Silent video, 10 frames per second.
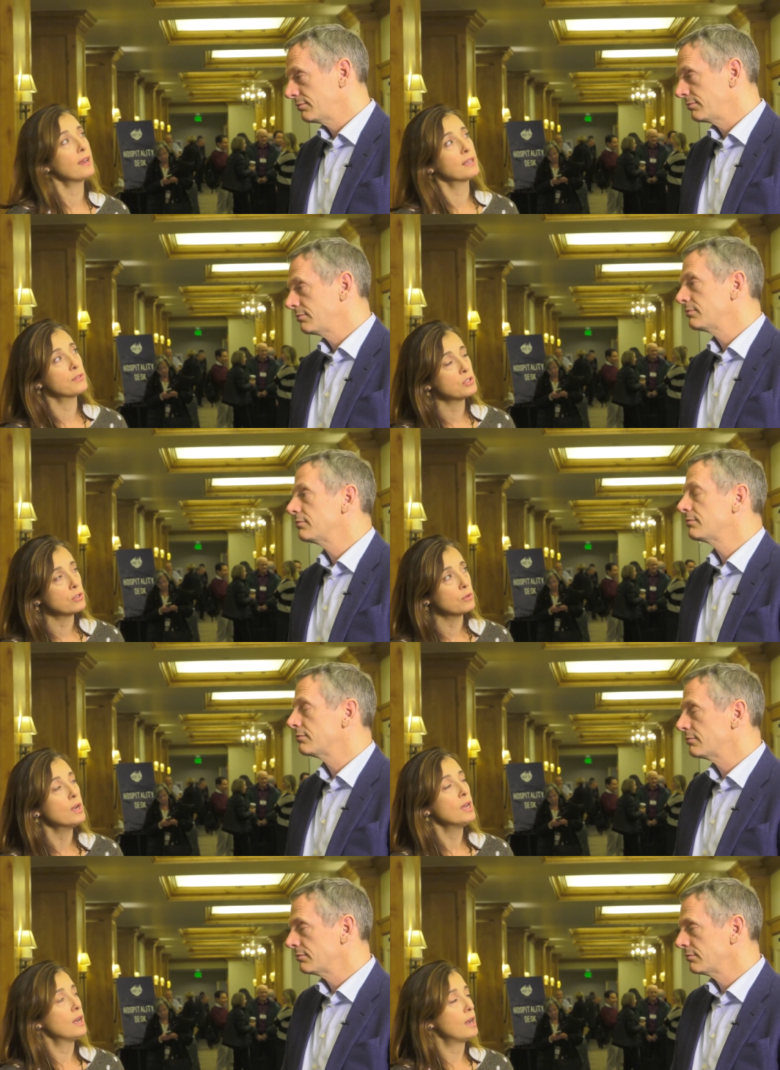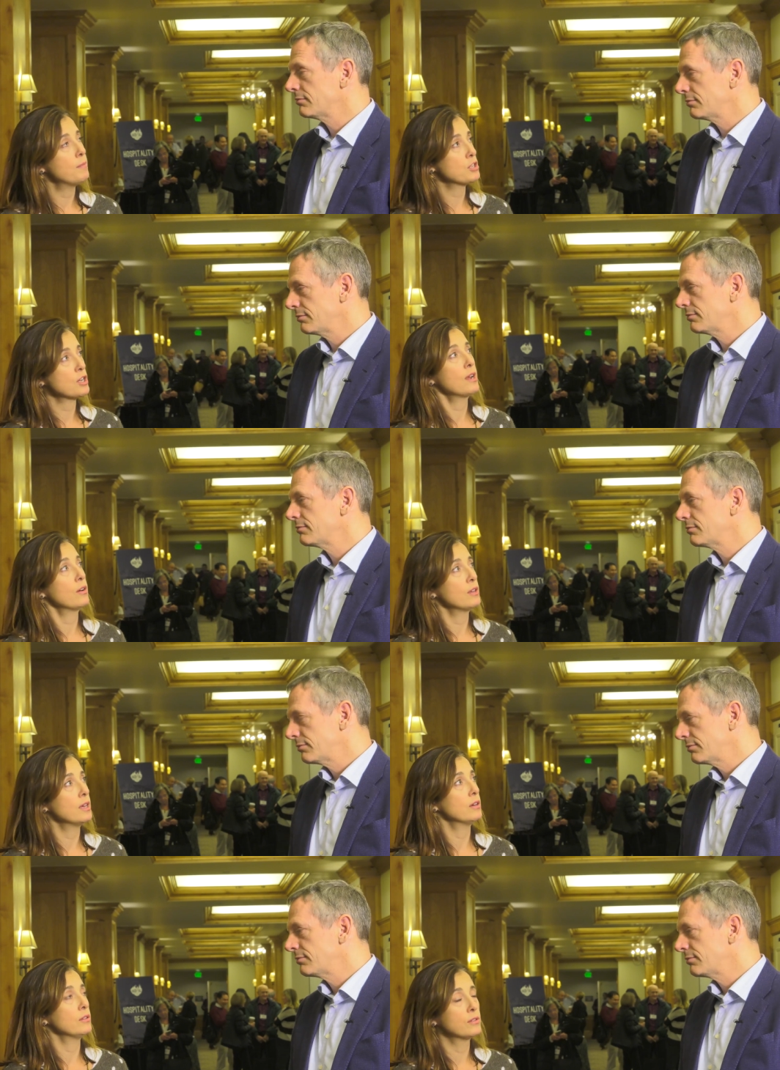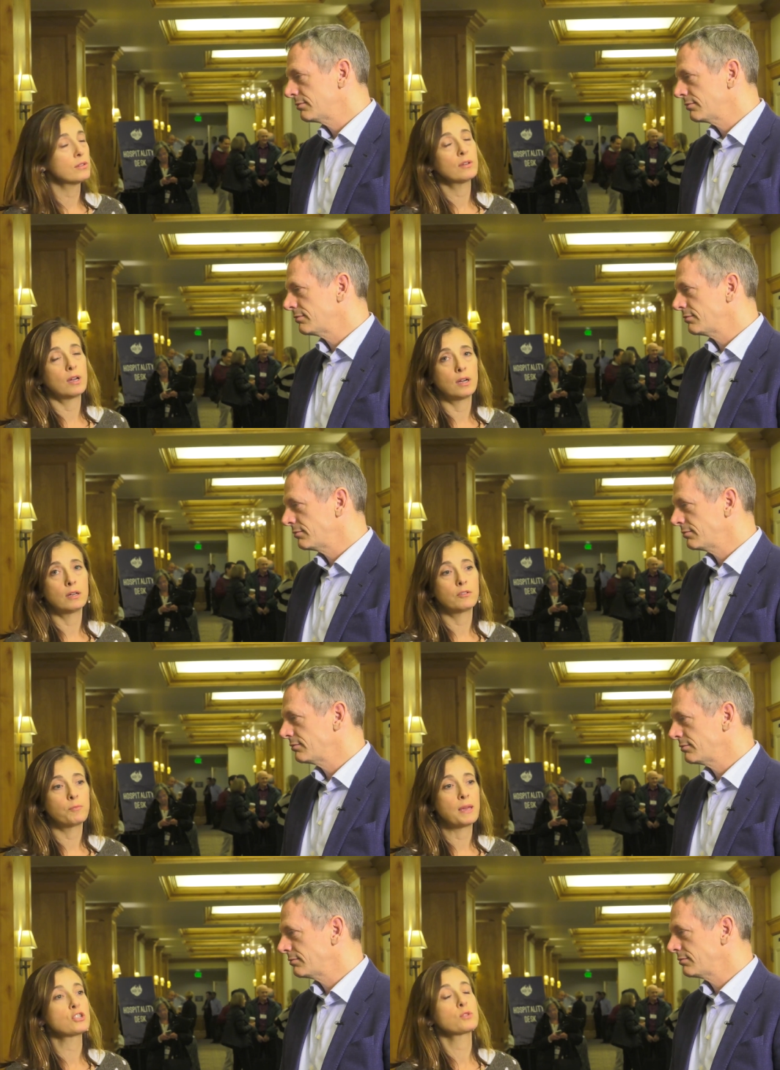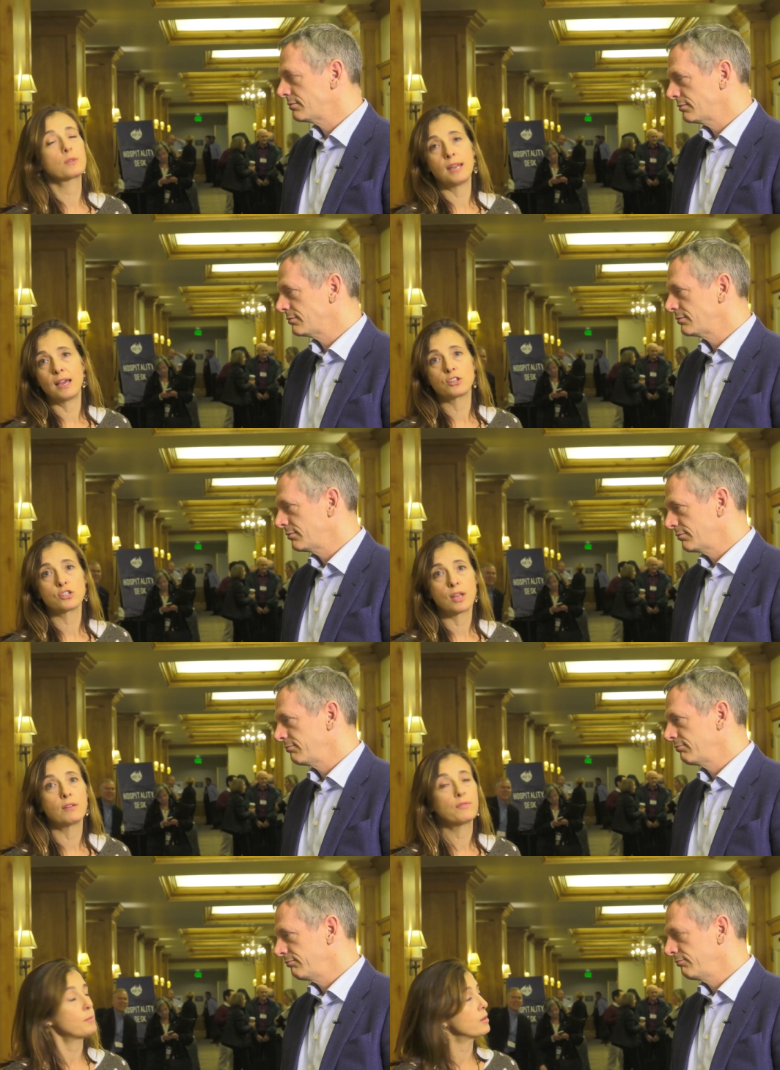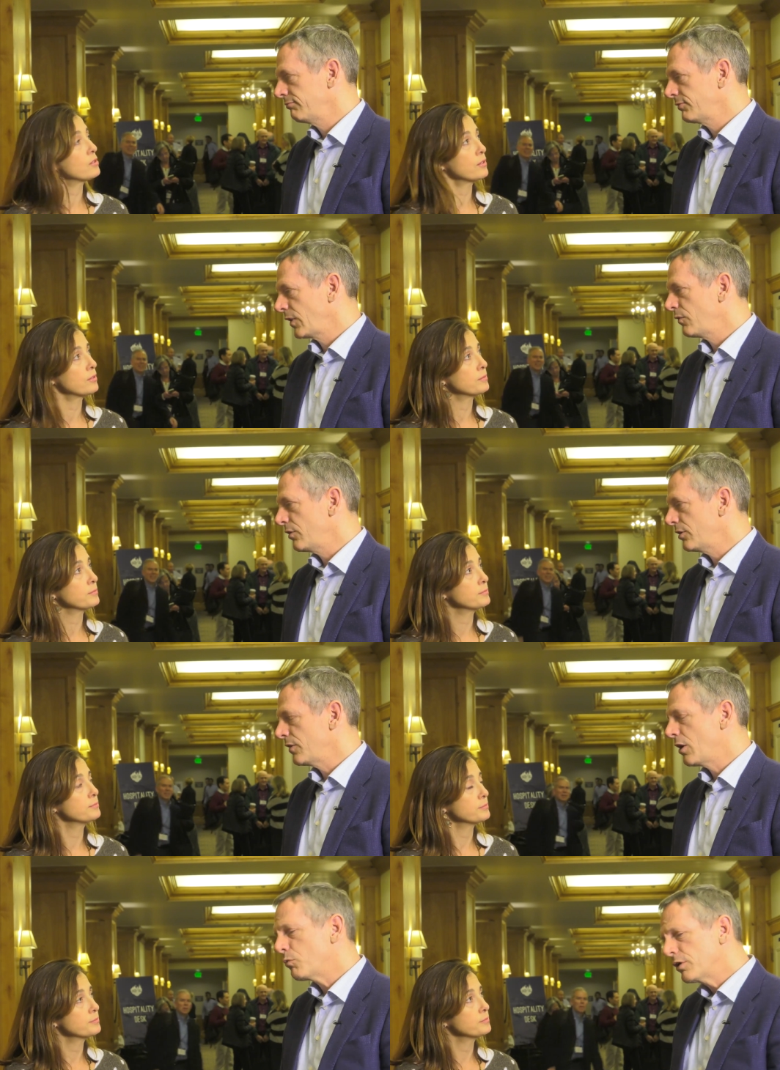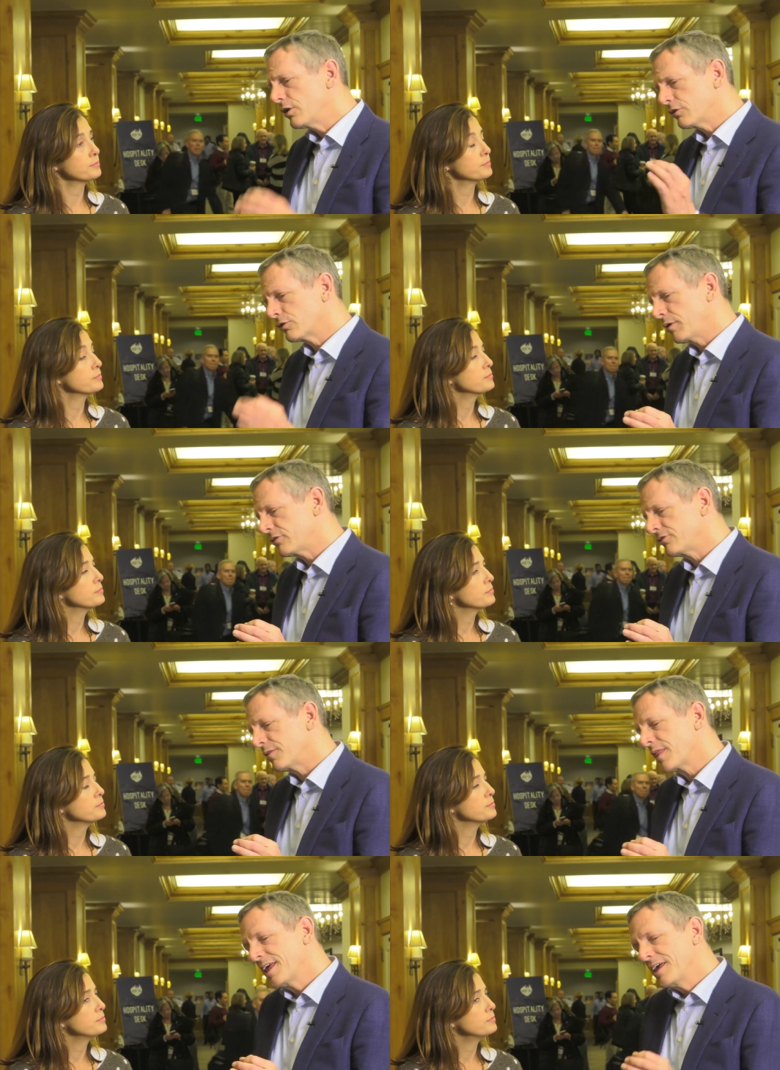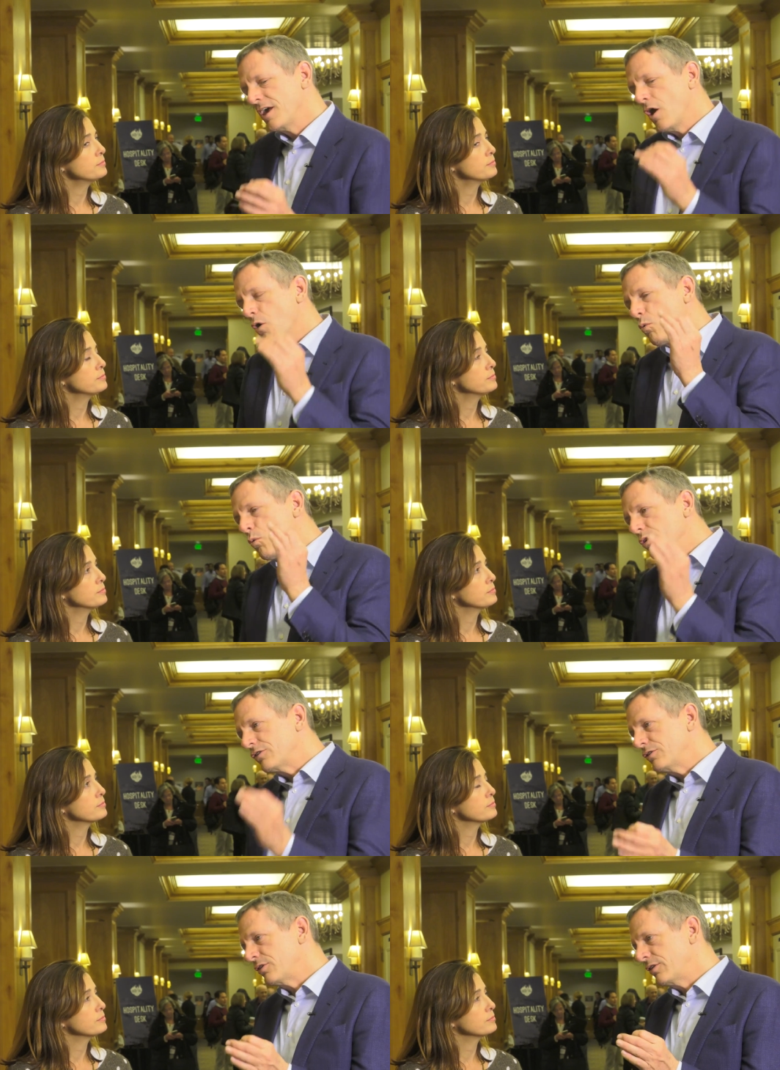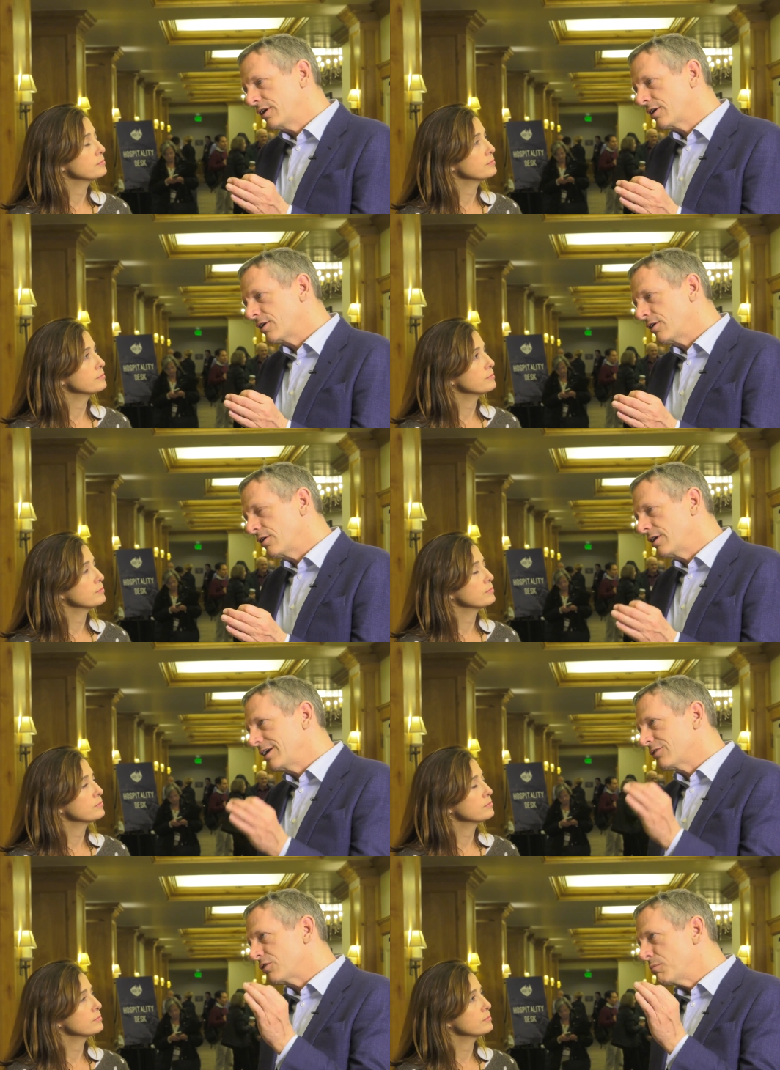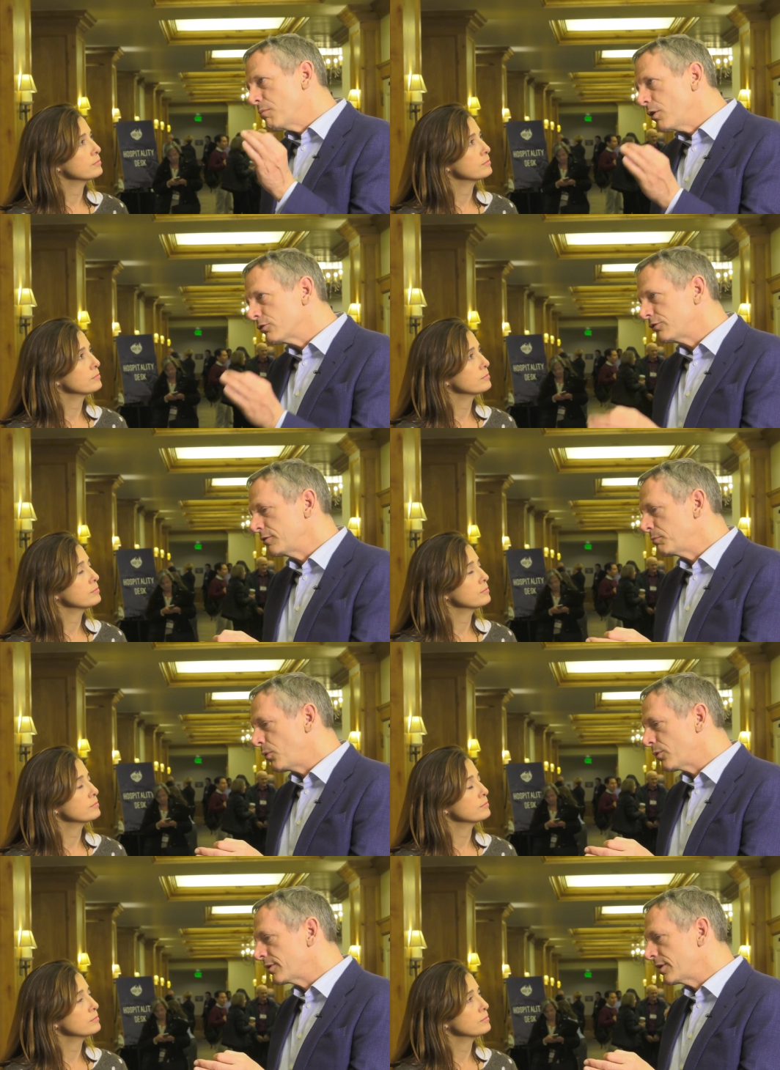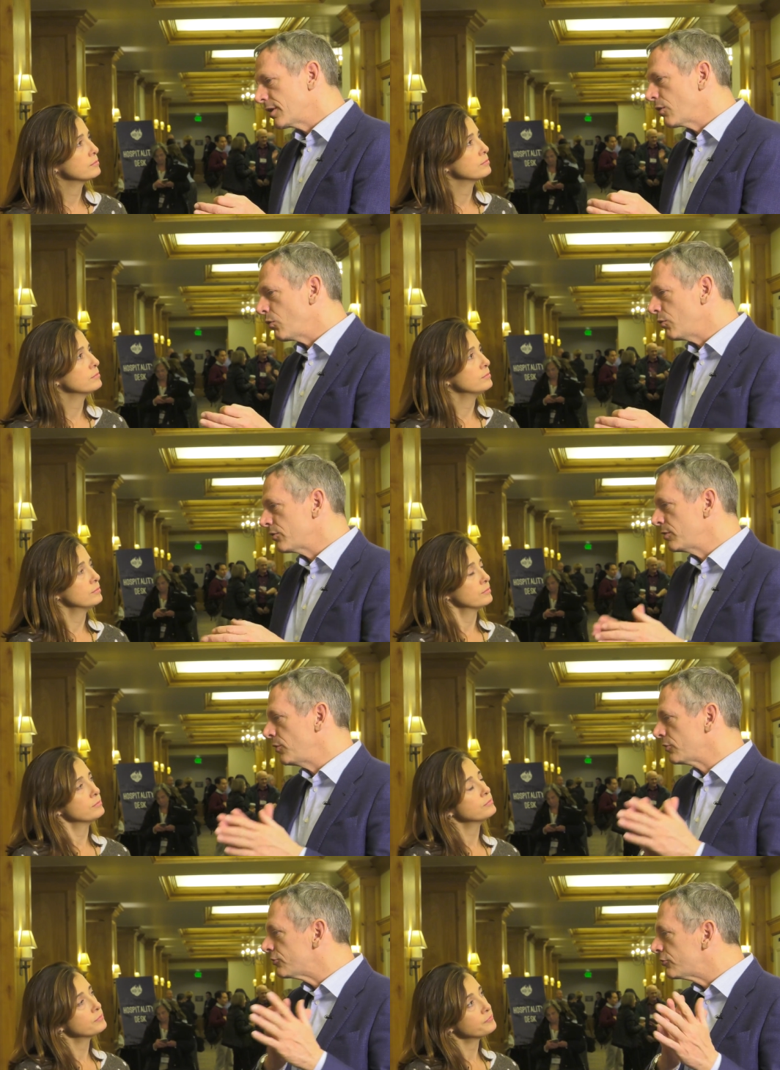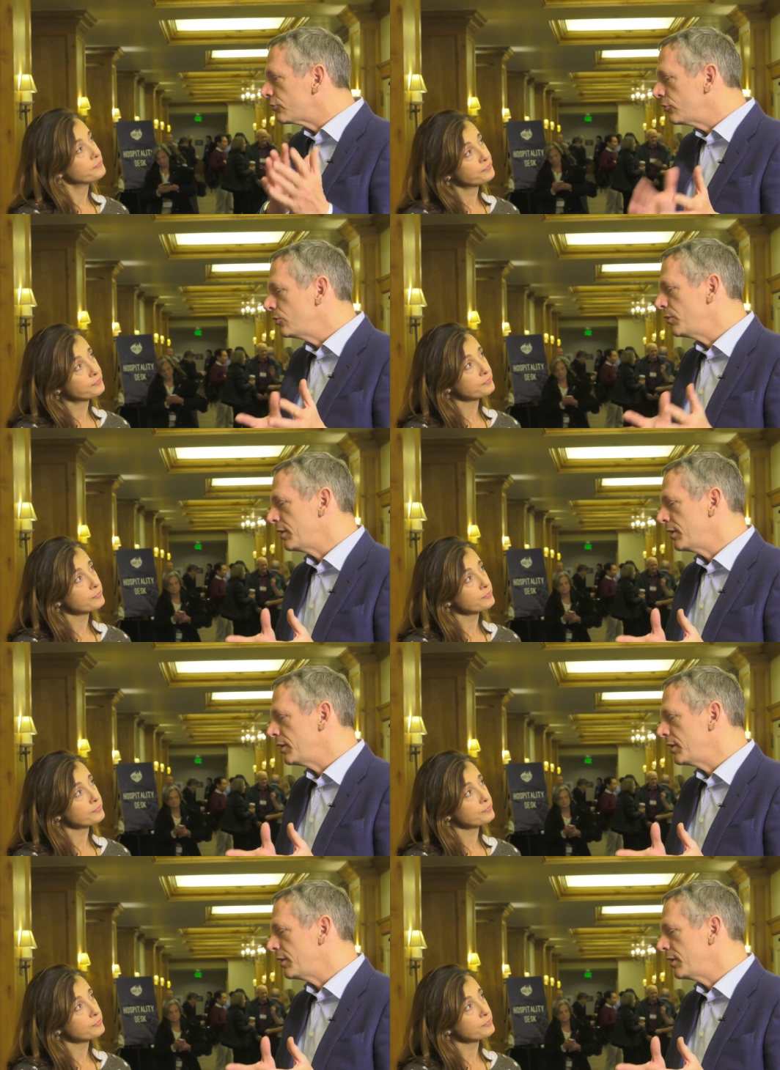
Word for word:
Speaker 1: that gives you a much higher yield uh, of patients with NASH and fibrosis.
Speaker 2: And one last question. What do you think is the most important or the most two